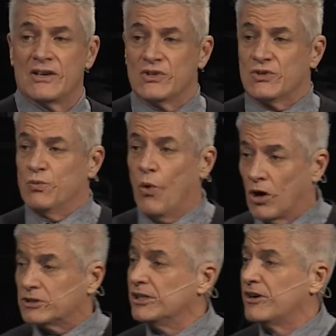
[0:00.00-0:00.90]
has
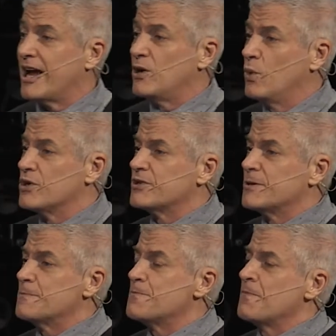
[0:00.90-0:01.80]
walked in great
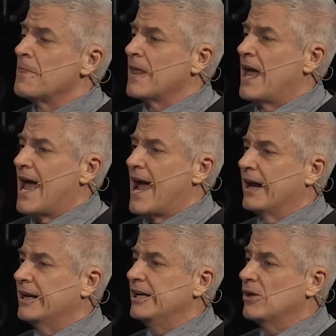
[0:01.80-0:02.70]
wisdom.
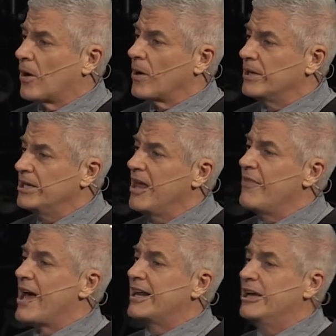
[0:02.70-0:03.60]
And he not only
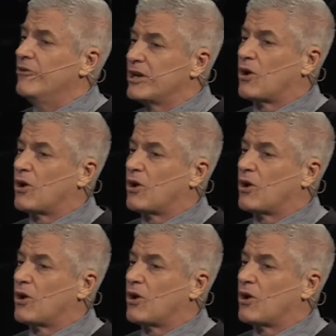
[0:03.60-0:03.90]
did that, he